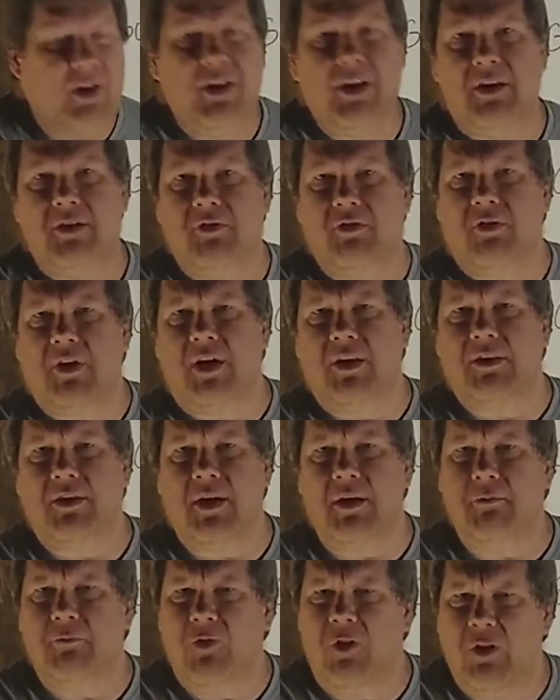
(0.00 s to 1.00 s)
And they knew
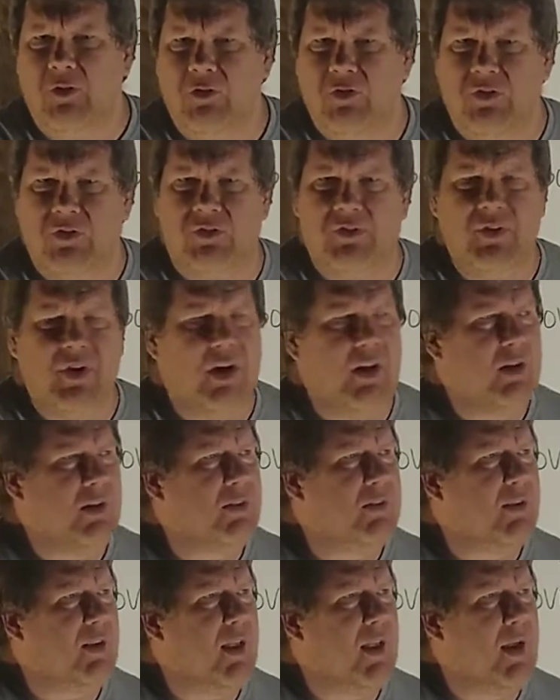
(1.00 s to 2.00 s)
goddamn well she's not
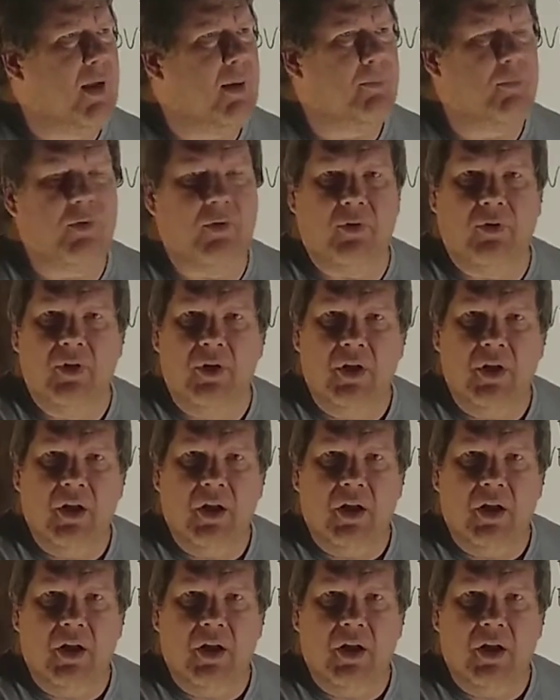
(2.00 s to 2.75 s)
at the Capitol.